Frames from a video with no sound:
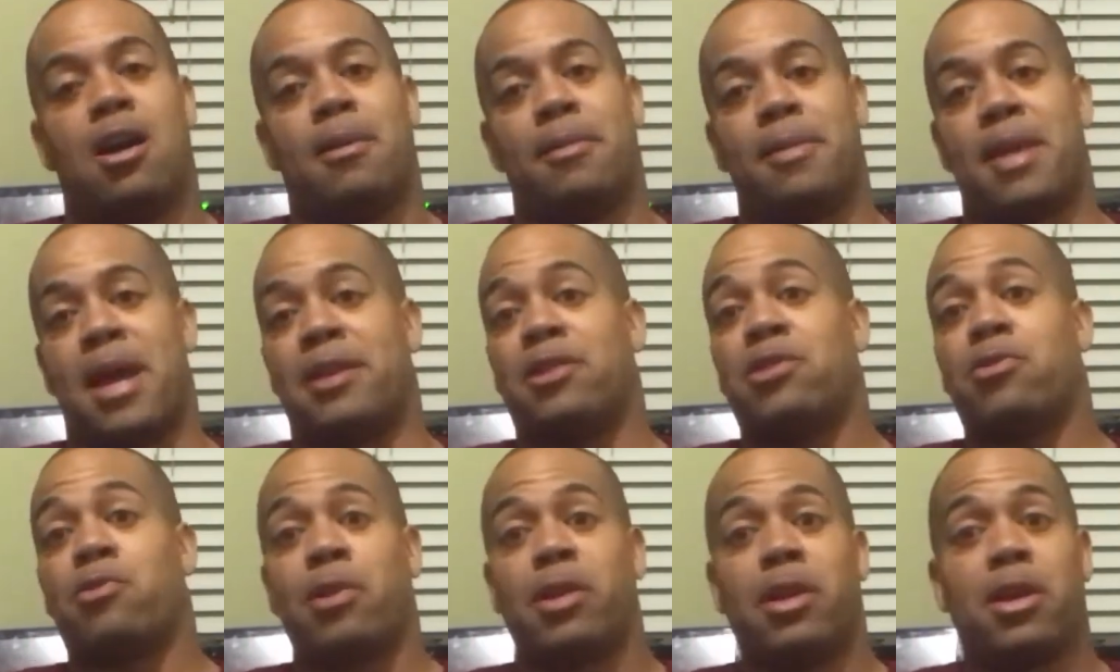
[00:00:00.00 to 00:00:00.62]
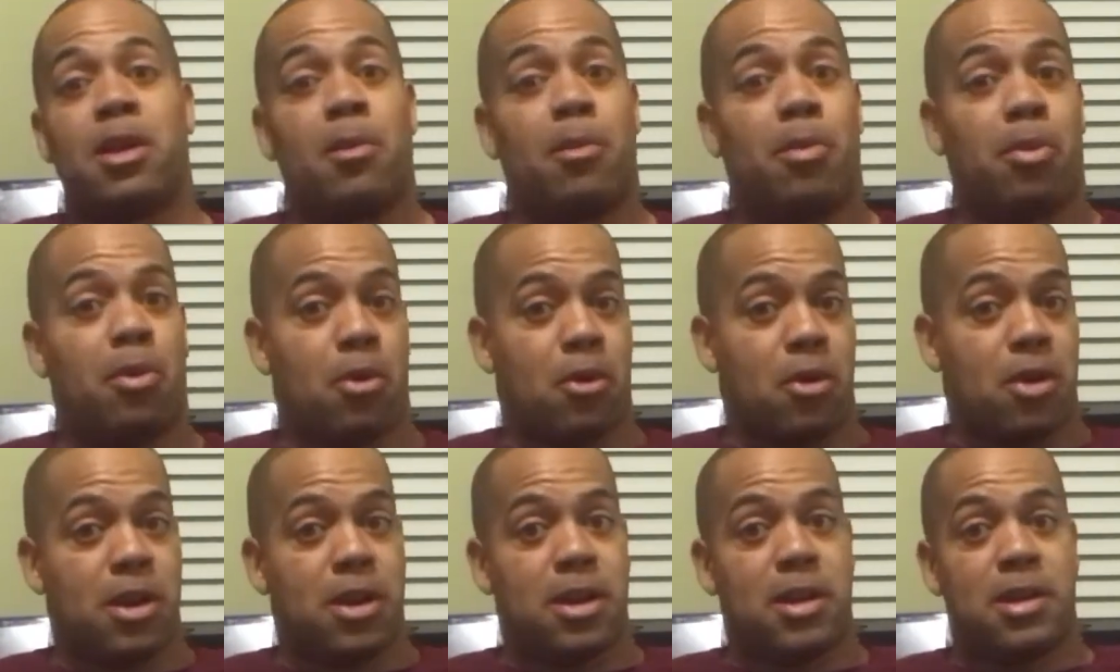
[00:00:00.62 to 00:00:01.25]
That's really
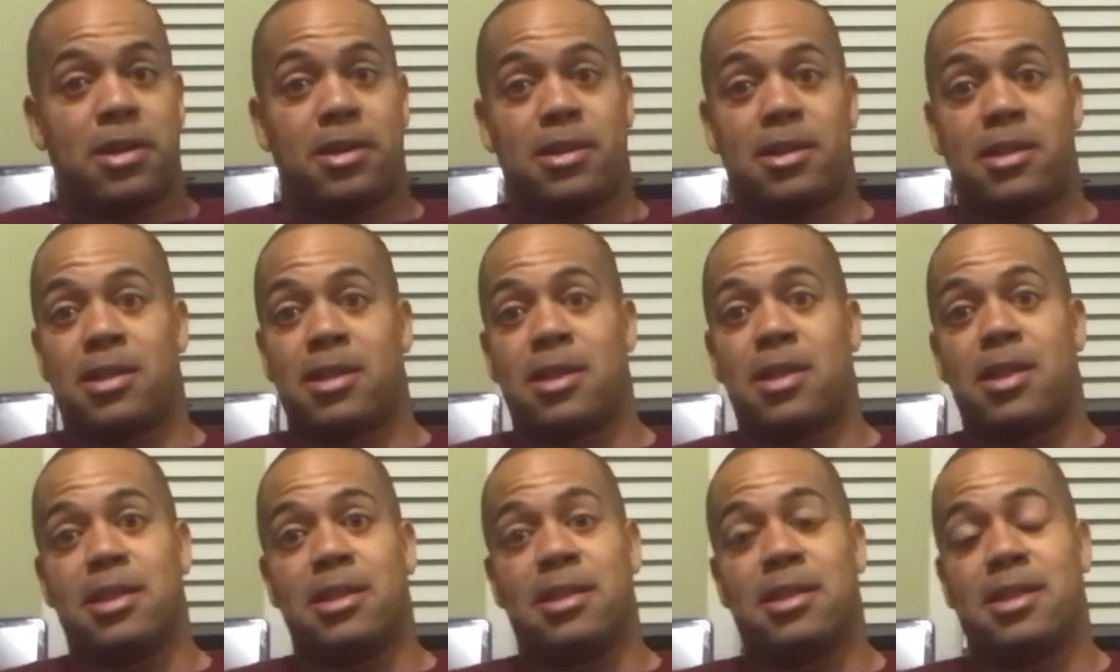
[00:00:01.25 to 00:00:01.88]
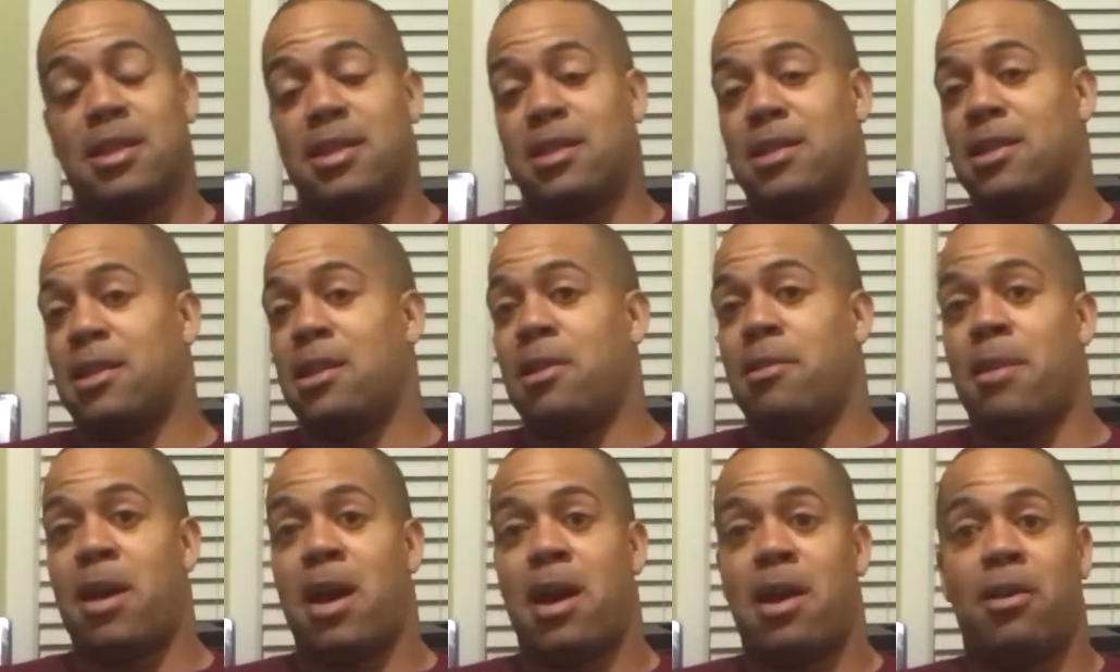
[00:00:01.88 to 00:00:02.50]
important, is
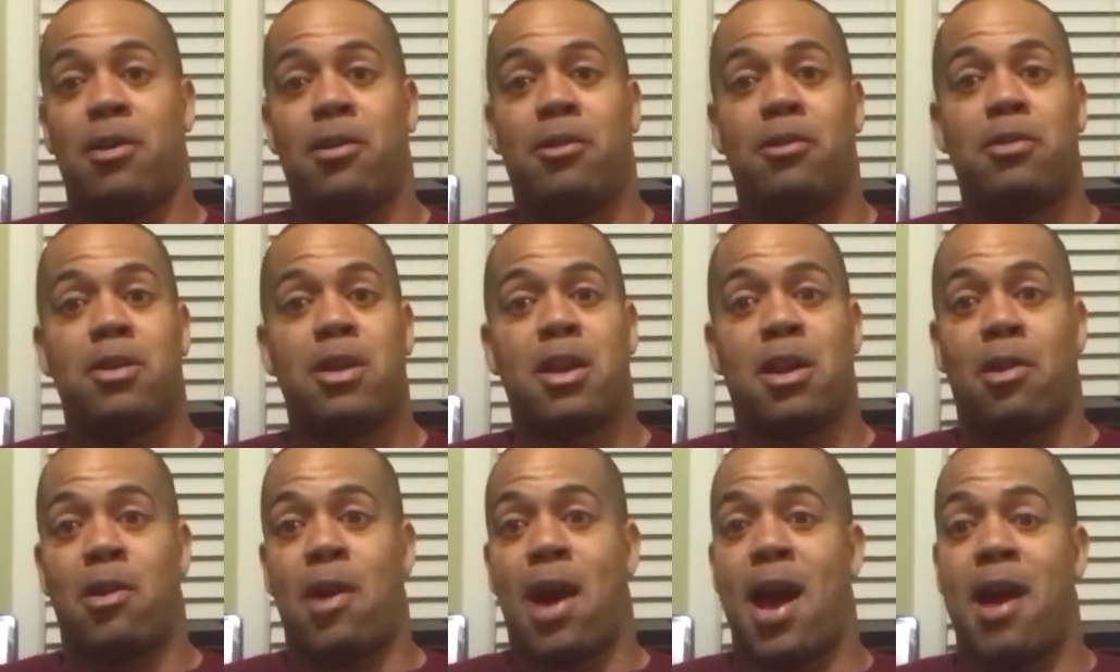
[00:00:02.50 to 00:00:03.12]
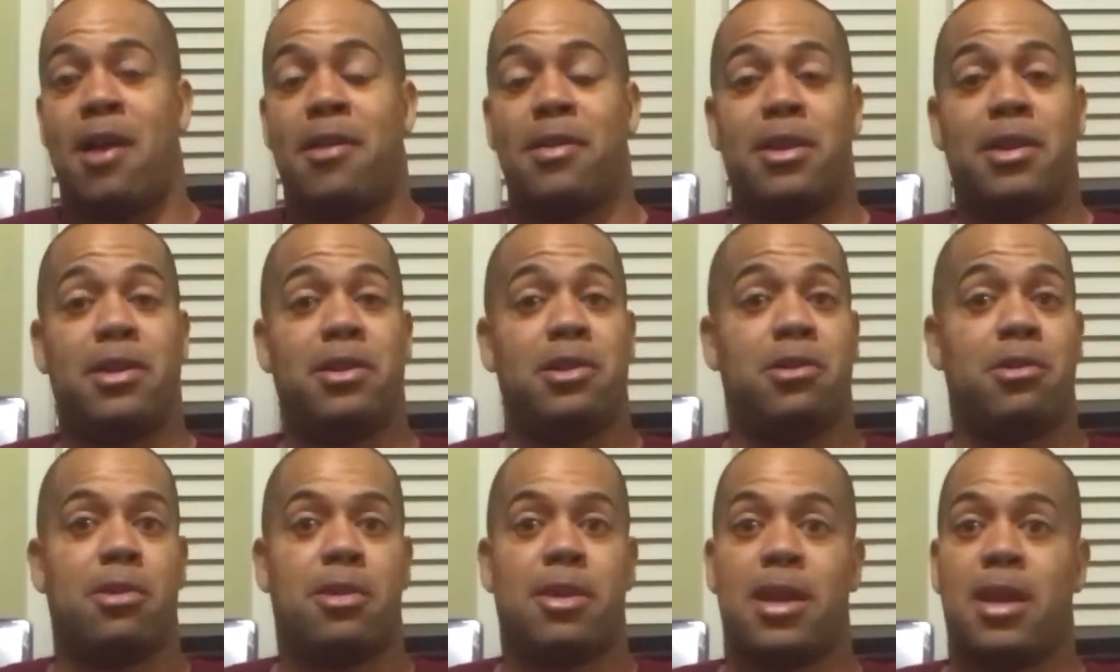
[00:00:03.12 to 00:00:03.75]
consistent about, how they
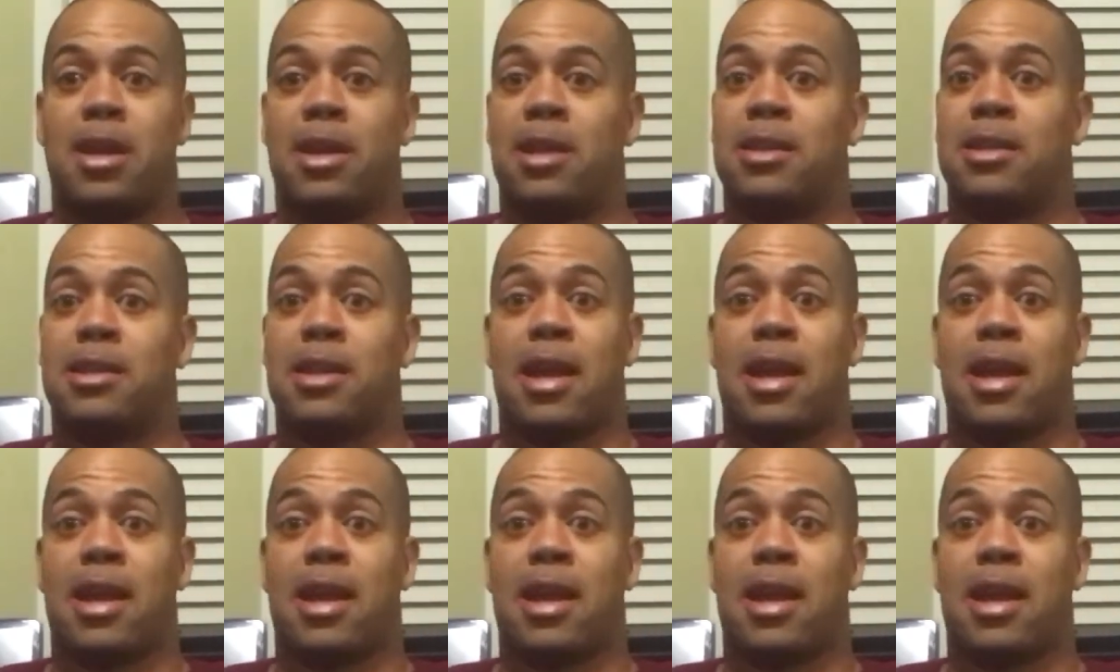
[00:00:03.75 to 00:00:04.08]
do things.